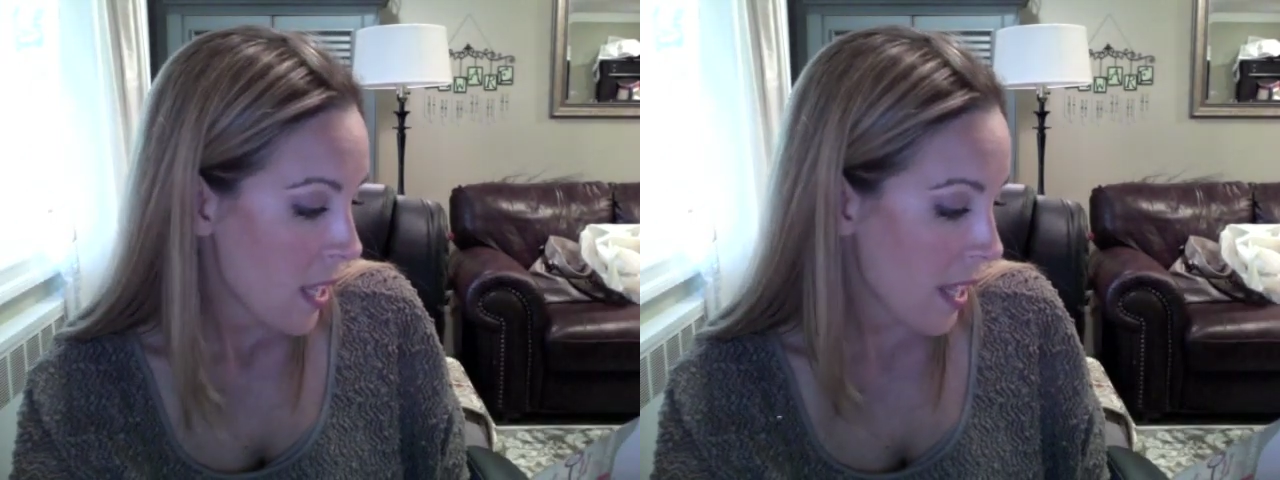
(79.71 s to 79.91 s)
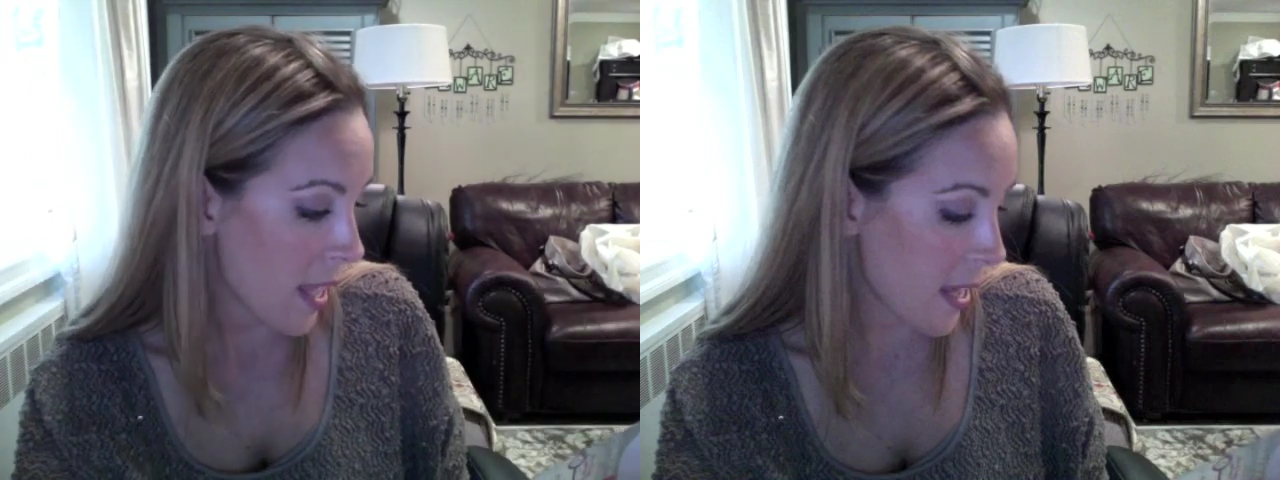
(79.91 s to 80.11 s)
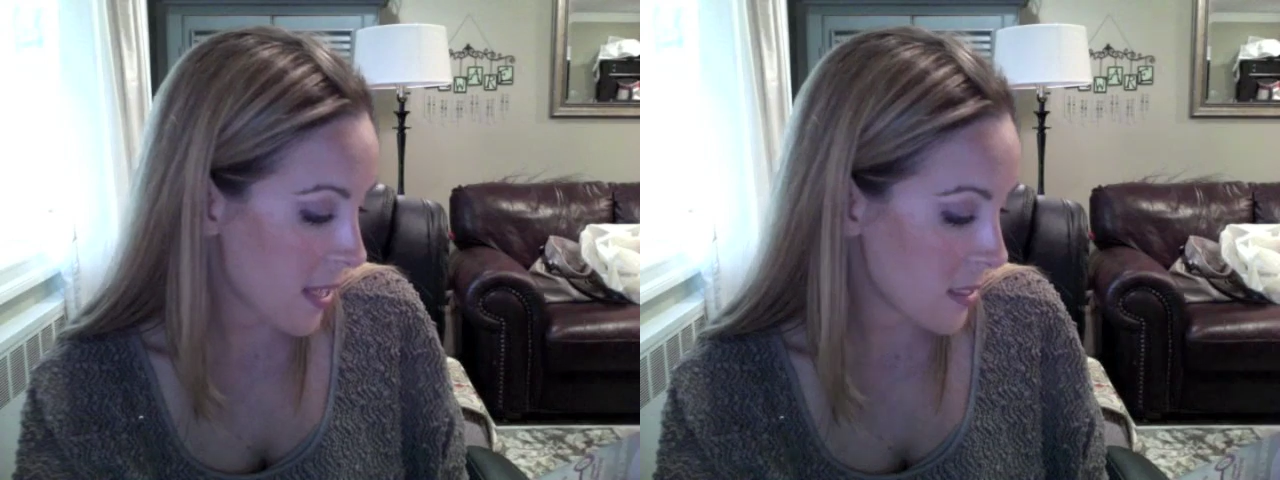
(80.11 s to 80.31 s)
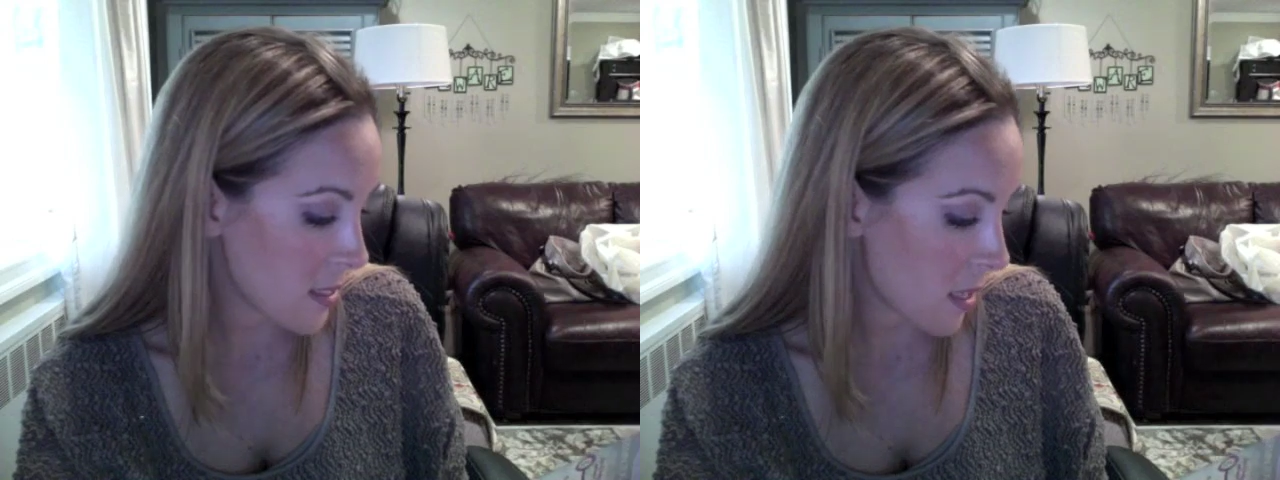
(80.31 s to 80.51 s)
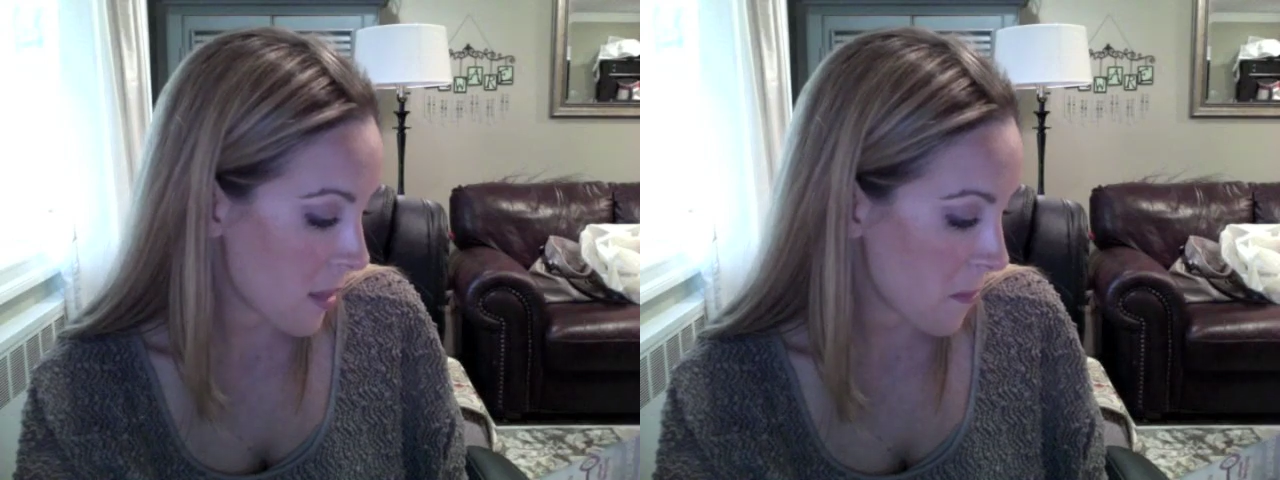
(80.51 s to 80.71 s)

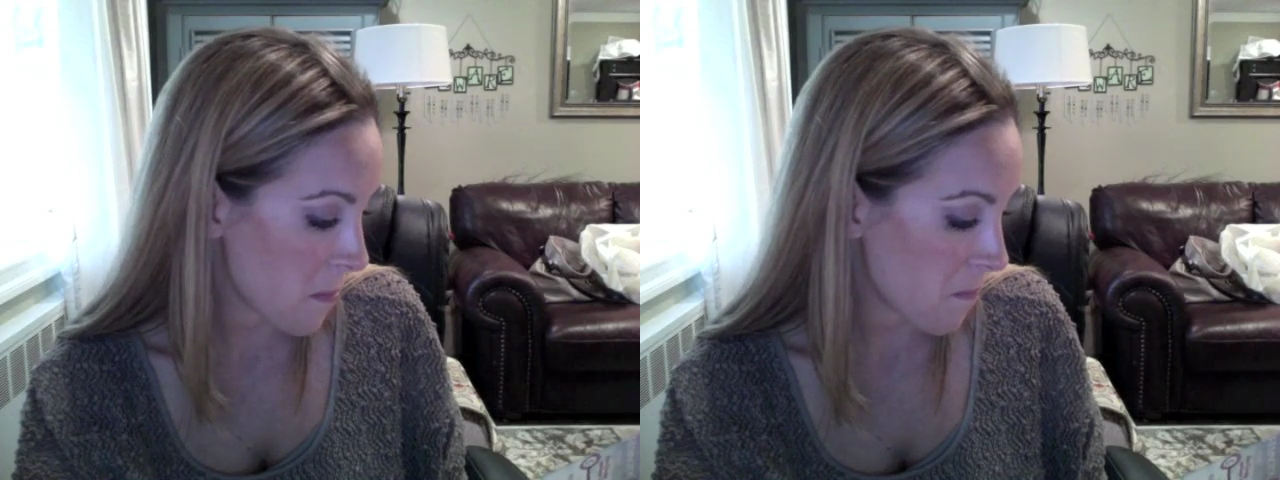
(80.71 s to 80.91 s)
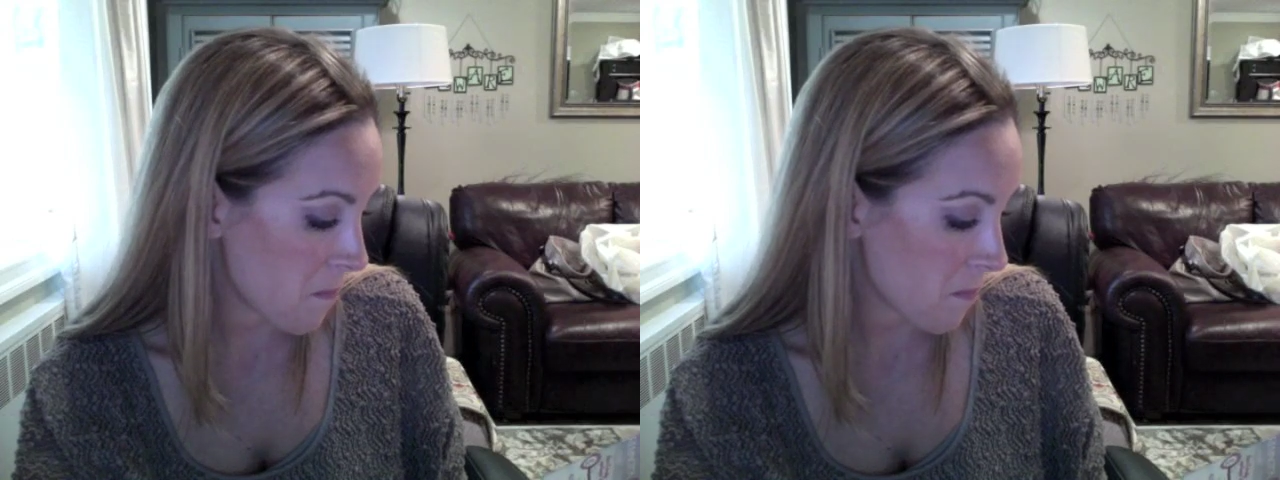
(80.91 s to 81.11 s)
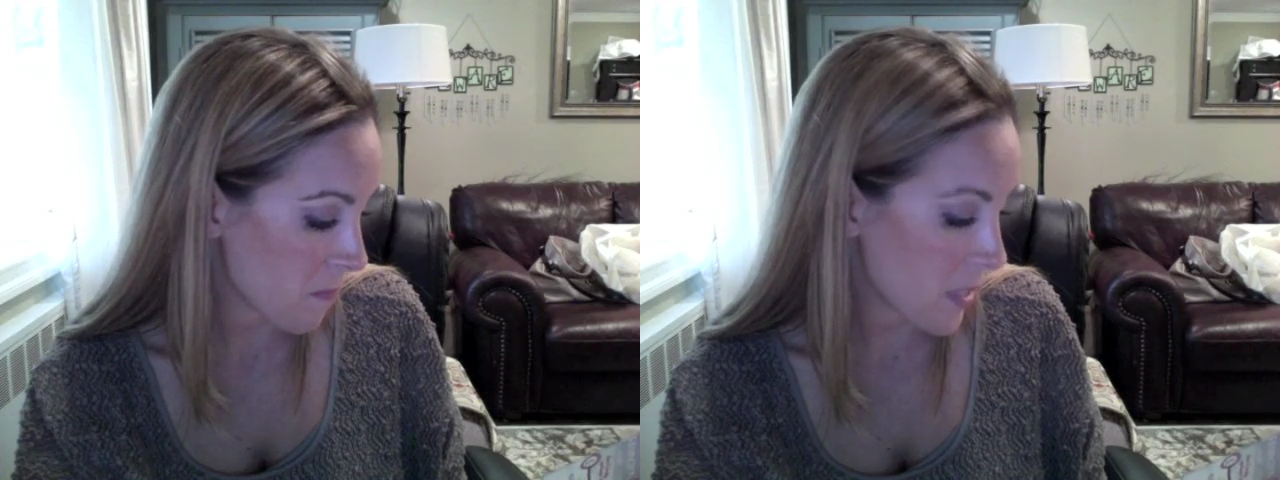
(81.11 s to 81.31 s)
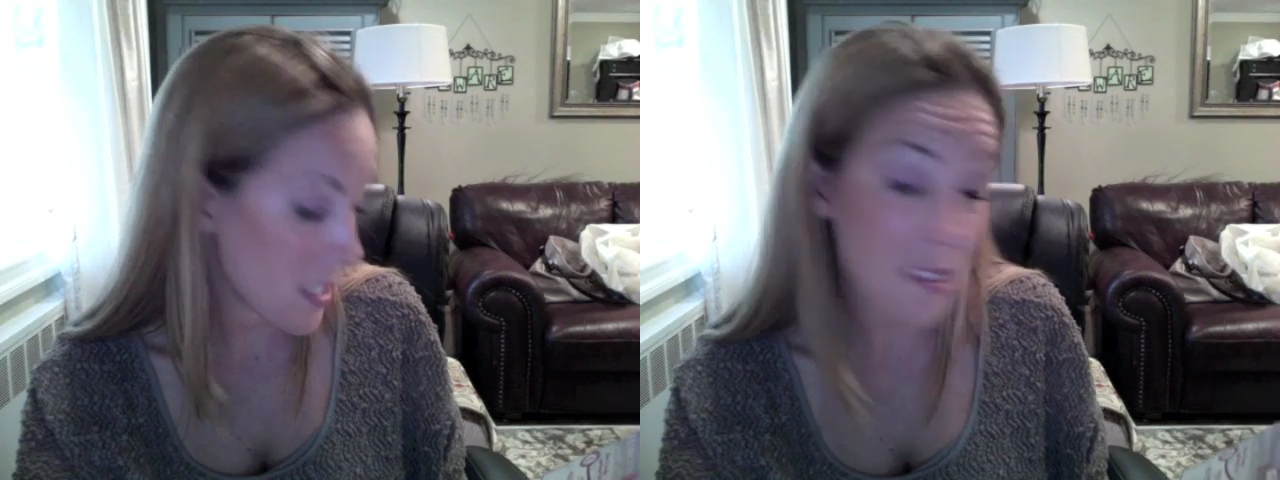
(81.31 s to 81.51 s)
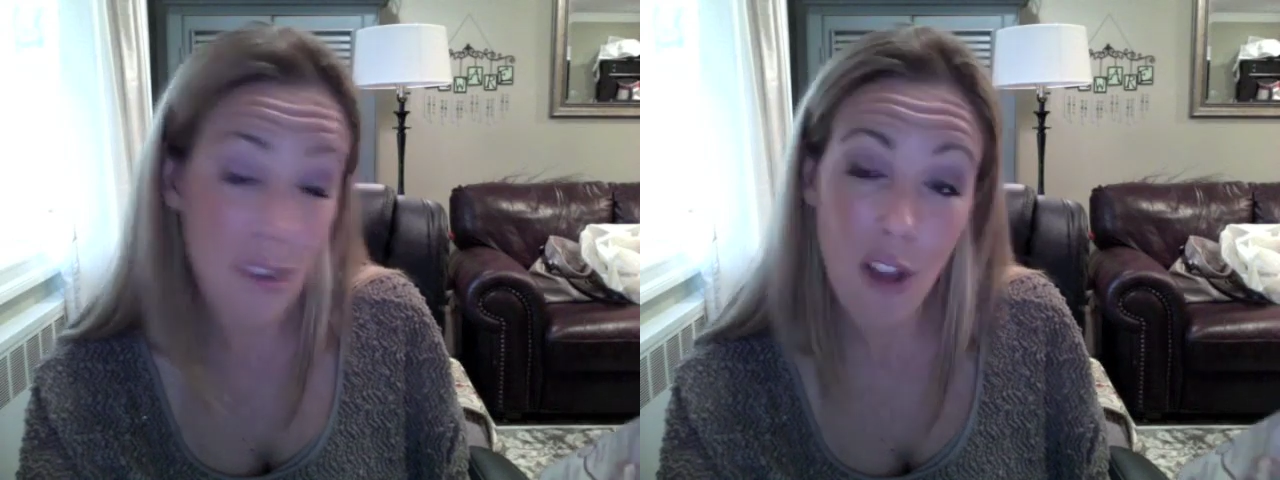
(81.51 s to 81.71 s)
And um, it's